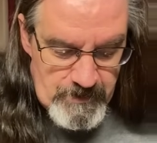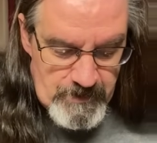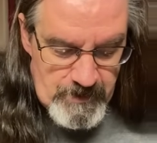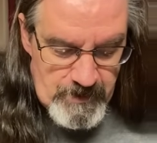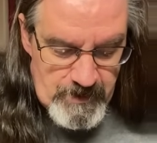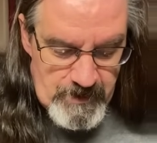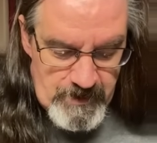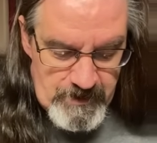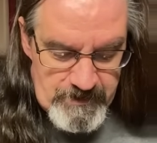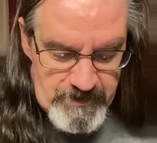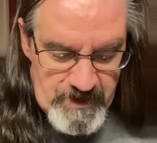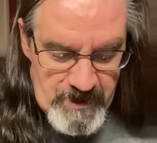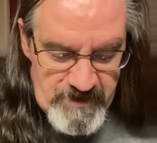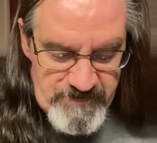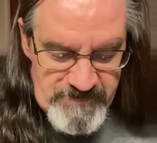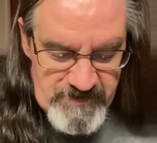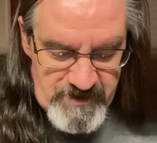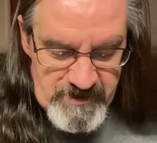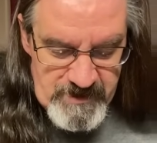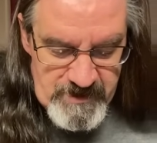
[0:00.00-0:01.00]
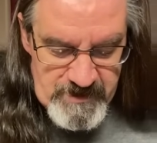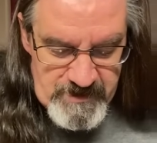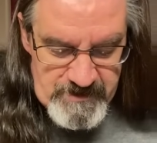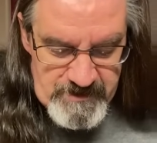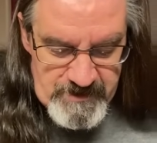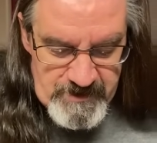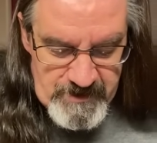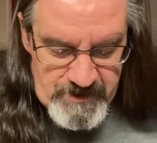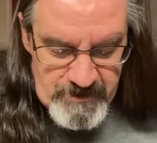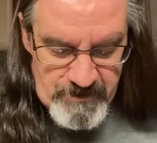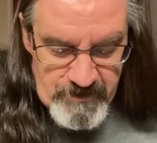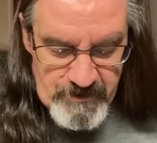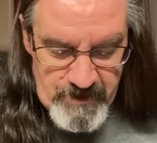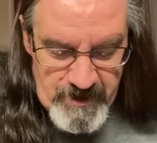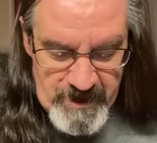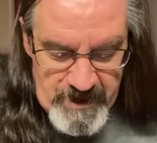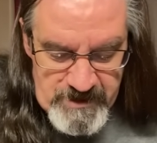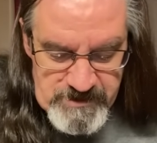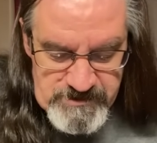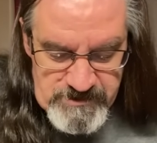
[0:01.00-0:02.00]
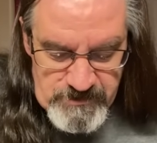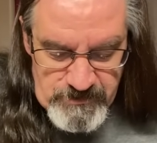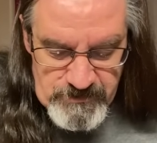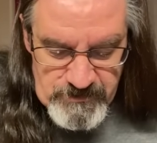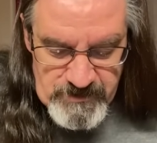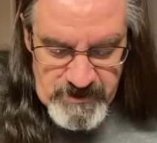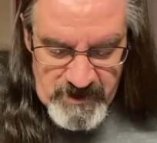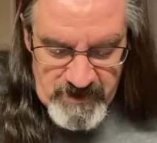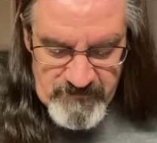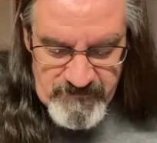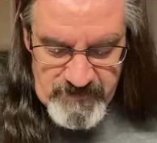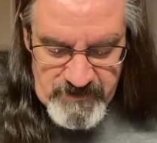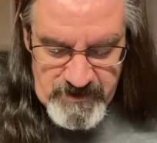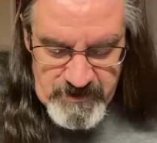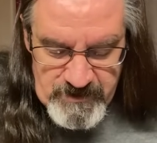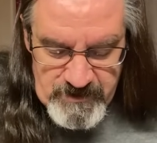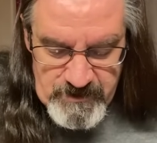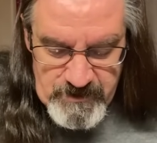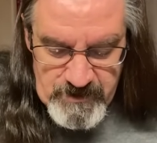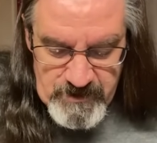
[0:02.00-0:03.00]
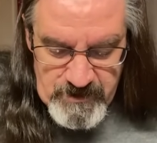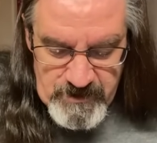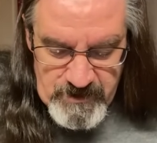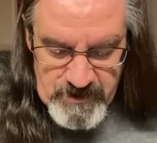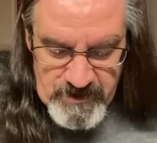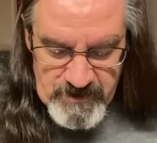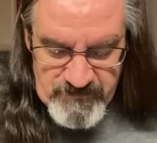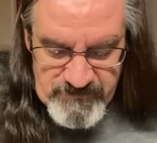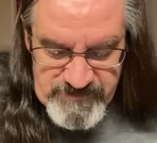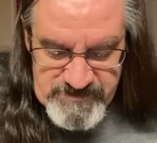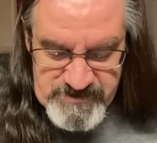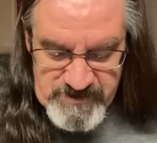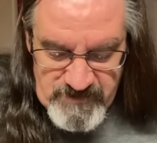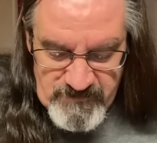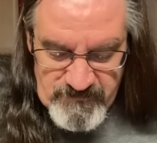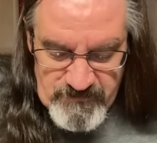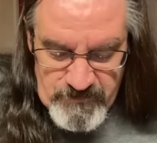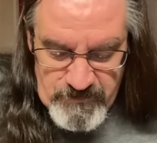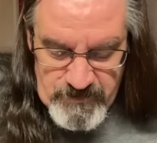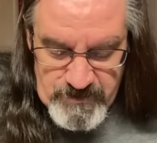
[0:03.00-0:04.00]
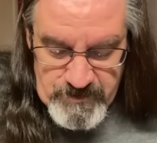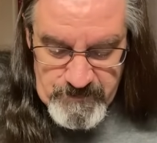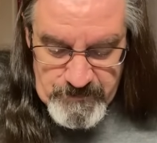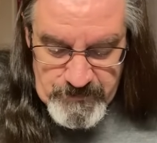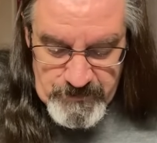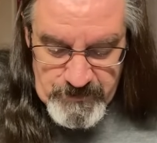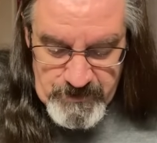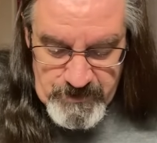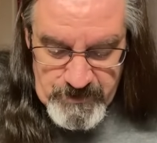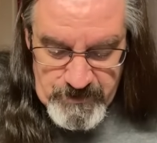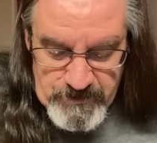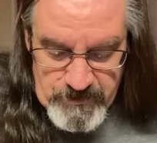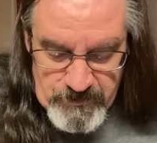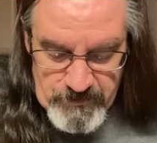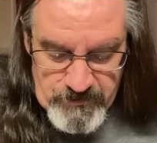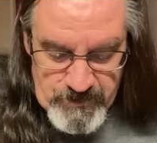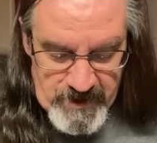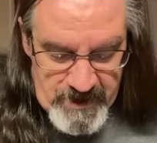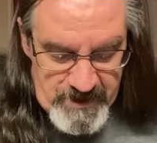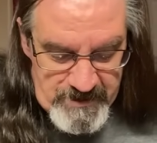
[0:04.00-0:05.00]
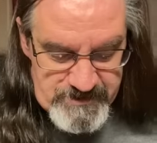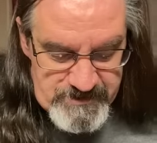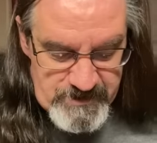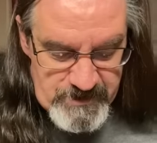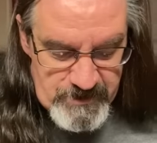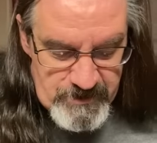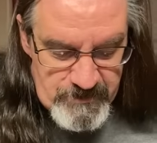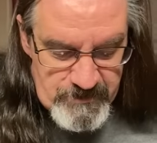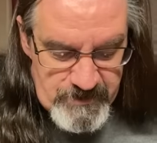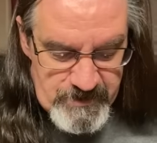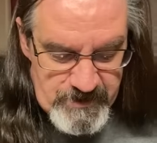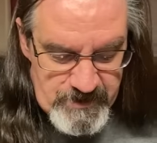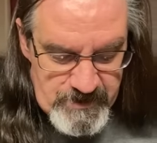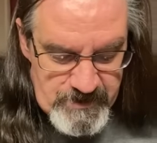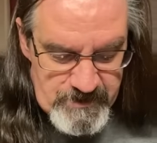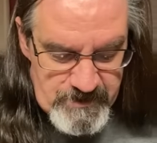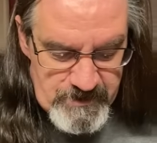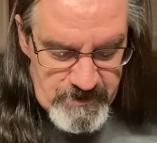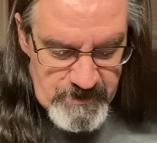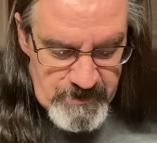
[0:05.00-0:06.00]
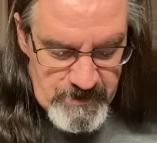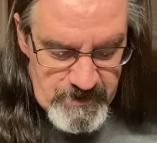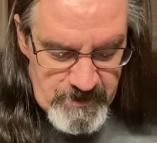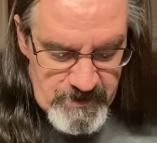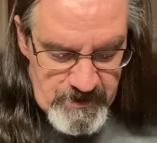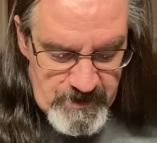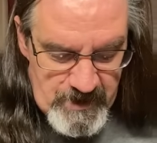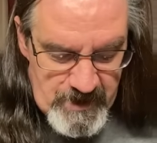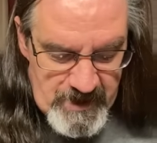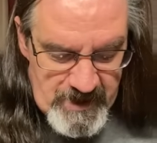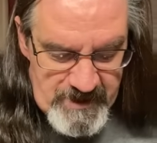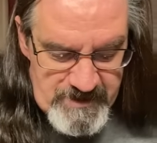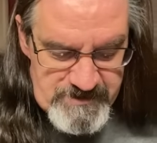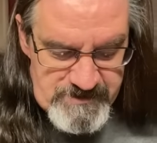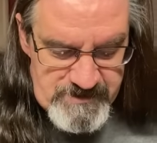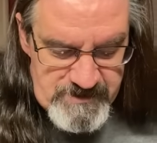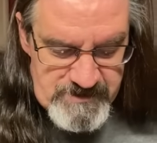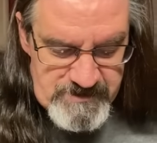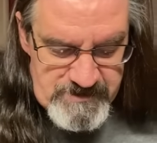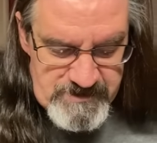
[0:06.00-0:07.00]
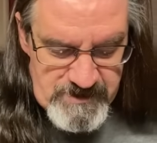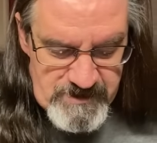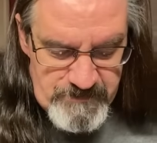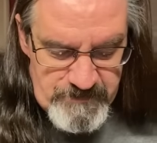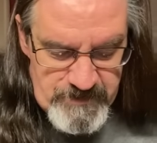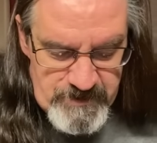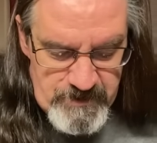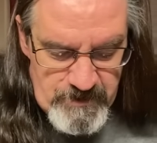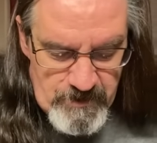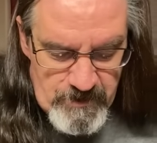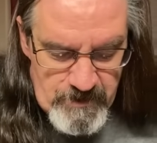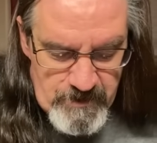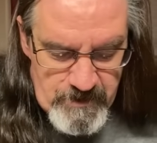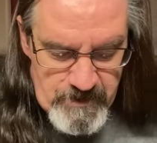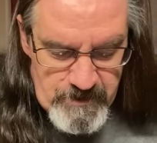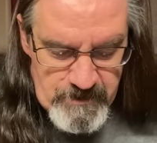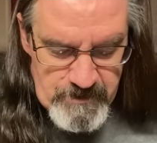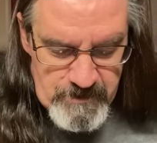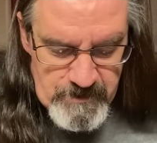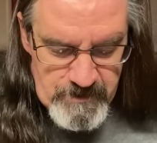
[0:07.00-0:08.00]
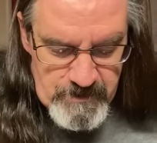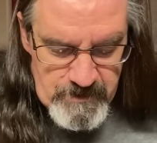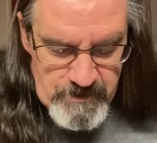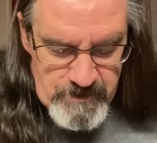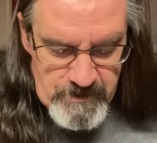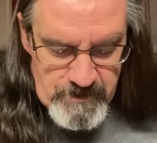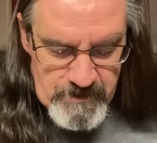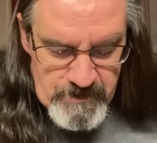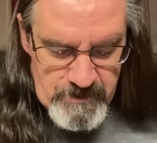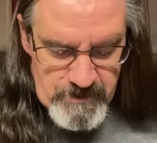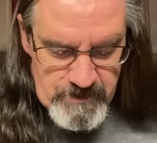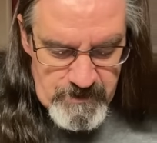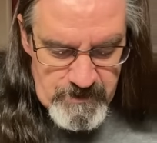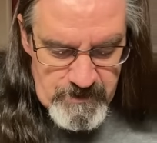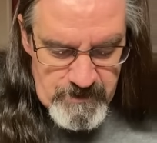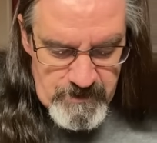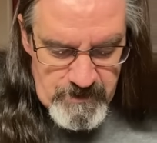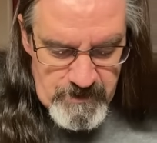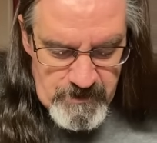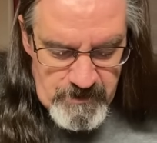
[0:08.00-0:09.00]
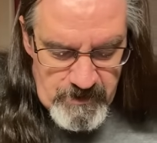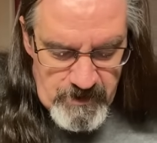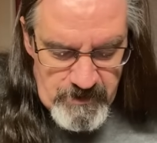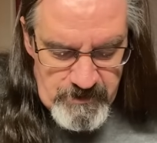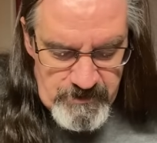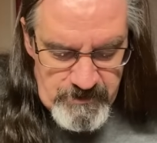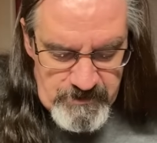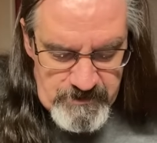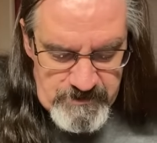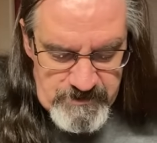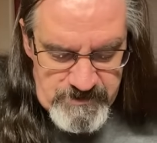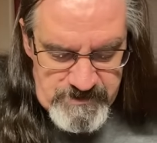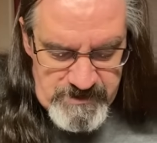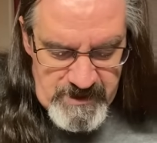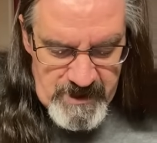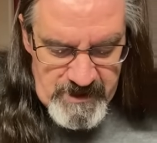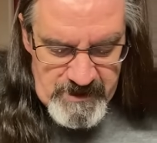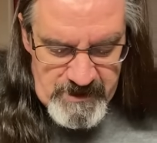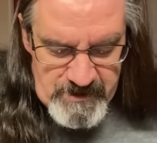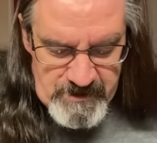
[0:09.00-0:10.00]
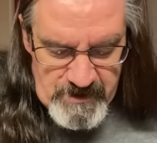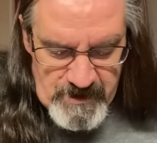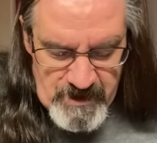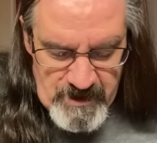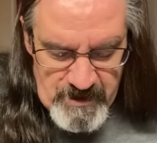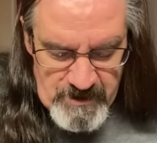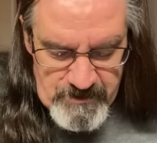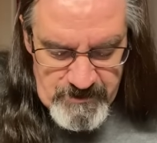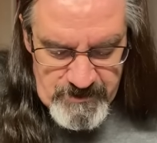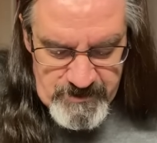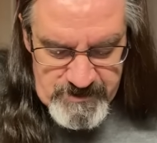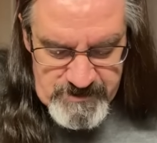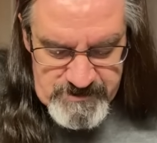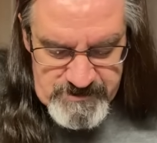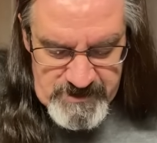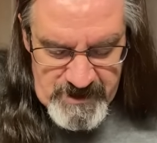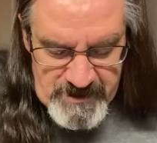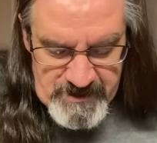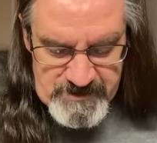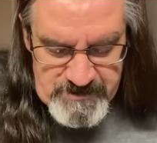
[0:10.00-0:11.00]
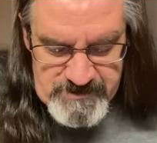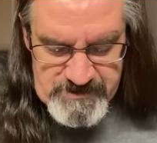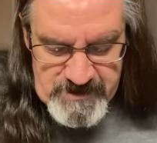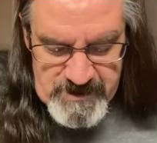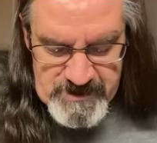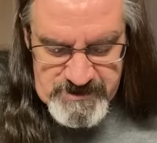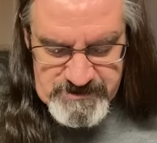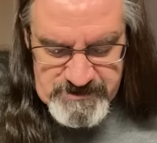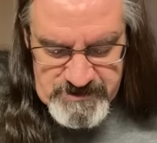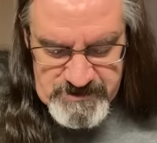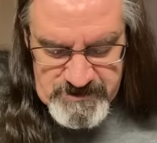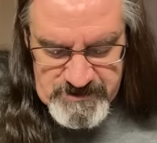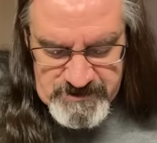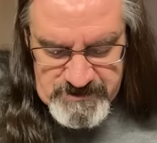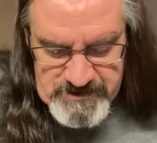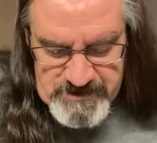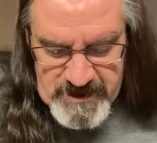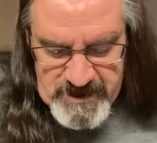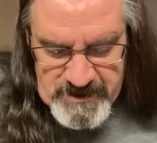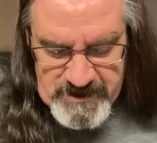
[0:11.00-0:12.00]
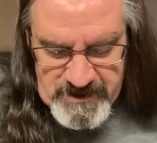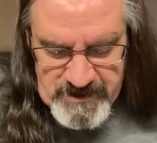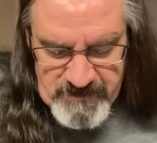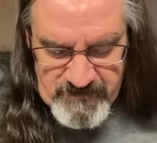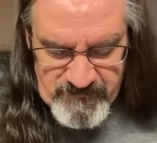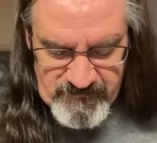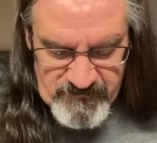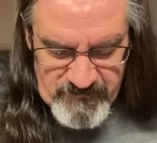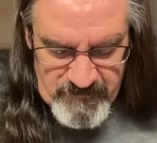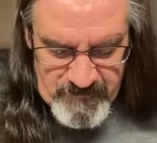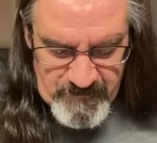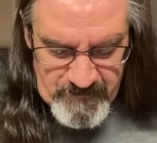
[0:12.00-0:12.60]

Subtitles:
Nothing in the International Covenant of Civil and Political Rights herein, ICCPR, 102nd Congress, Second Session, Executive